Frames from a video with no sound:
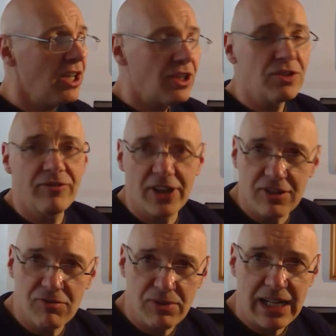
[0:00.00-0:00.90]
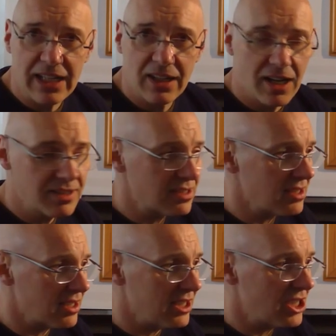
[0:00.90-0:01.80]
you'll find it really hard to
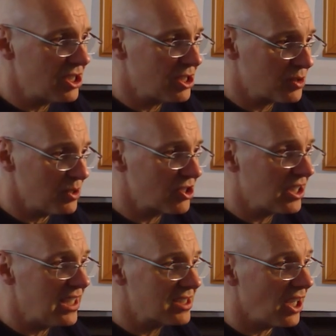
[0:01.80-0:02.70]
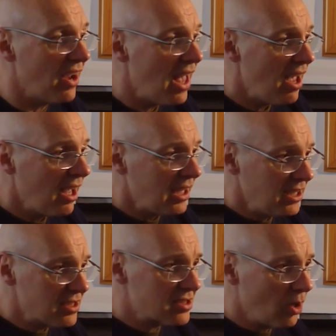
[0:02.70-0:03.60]
suddenly switch gear to go,
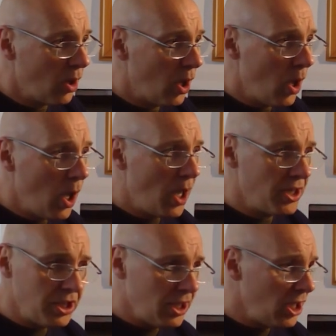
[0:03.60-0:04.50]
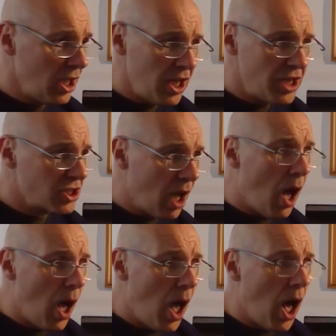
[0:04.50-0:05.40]
His soul is
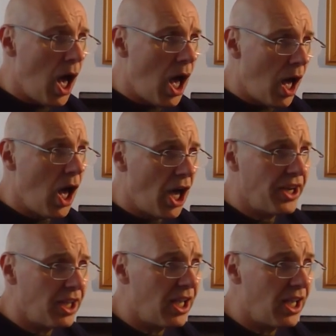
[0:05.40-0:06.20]
gone.